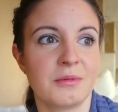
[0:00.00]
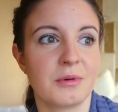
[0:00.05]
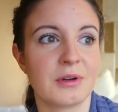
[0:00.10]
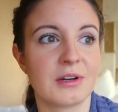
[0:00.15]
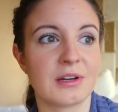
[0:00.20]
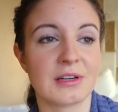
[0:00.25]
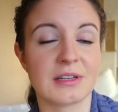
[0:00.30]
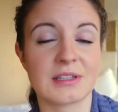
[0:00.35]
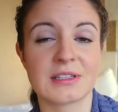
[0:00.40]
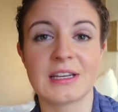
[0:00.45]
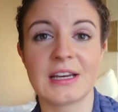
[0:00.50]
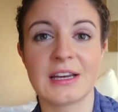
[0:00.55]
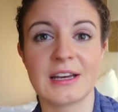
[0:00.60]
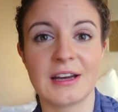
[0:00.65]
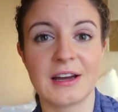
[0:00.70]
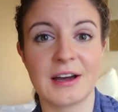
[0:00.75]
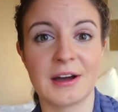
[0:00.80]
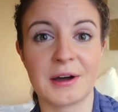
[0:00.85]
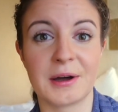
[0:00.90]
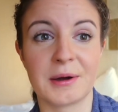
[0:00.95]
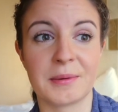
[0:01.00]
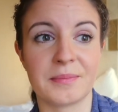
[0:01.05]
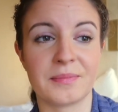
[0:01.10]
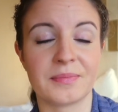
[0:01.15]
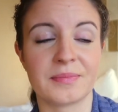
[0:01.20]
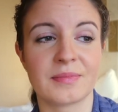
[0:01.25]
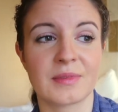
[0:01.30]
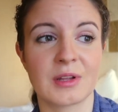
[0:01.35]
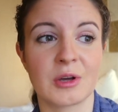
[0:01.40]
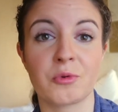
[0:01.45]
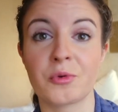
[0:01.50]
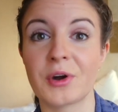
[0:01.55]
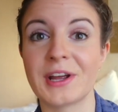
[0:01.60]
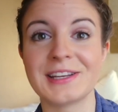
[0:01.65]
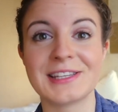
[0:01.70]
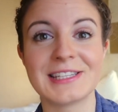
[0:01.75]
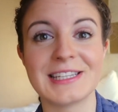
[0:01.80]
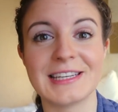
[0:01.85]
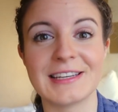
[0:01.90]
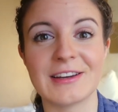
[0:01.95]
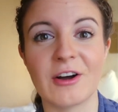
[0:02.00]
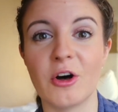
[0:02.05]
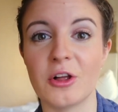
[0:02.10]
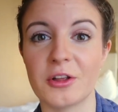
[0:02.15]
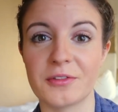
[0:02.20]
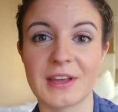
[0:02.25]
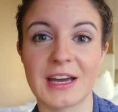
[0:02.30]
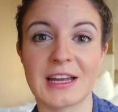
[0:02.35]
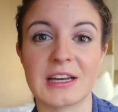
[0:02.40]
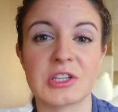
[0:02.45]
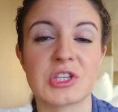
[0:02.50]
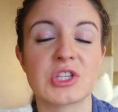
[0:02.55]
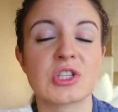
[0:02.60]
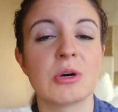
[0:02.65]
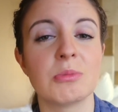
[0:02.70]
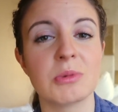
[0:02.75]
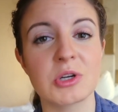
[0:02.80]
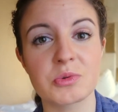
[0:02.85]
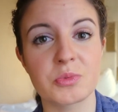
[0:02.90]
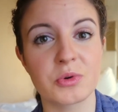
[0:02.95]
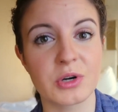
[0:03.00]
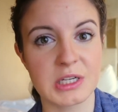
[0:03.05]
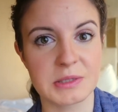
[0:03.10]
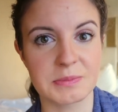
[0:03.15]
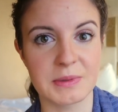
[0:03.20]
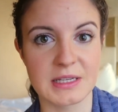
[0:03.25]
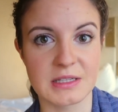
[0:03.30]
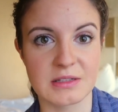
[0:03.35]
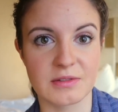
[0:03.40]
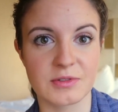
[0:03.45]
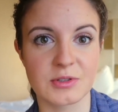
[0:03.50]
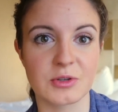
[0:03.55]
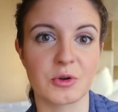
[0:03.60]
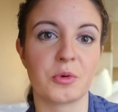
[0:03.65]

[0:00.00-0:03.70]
what else, renting, all that is so much more expensive.